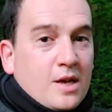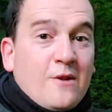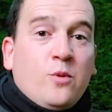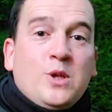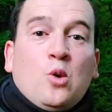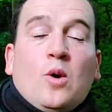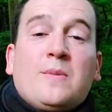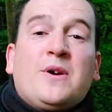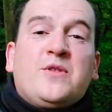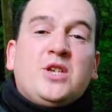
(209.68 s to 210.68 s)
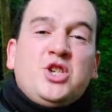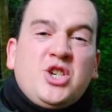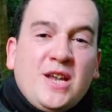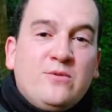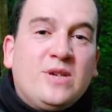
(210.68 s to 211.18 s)
If we talk about the
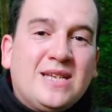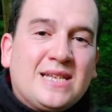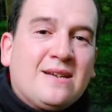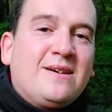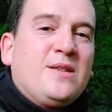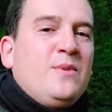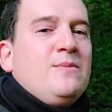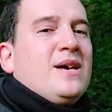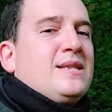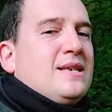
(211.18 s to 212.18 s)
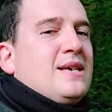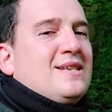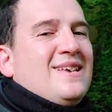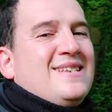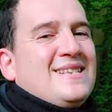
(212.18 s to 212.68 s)
general design, the Mi Band
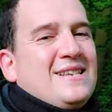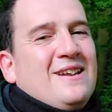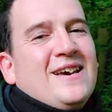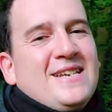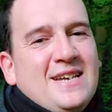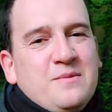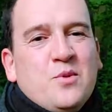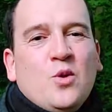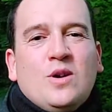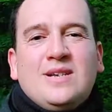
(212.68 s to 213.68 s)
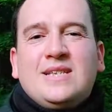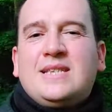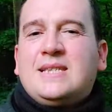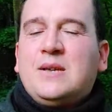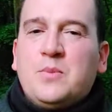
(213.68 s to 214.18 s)
6 is slightly more
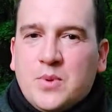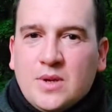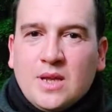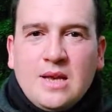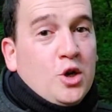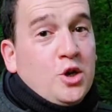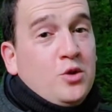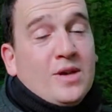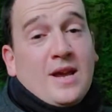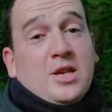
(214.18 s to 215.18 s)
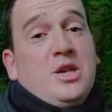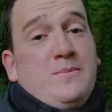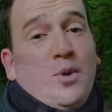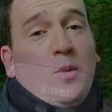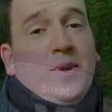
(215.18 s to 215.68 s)
simple. You can
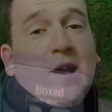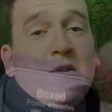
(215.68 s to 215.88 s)
actually pop it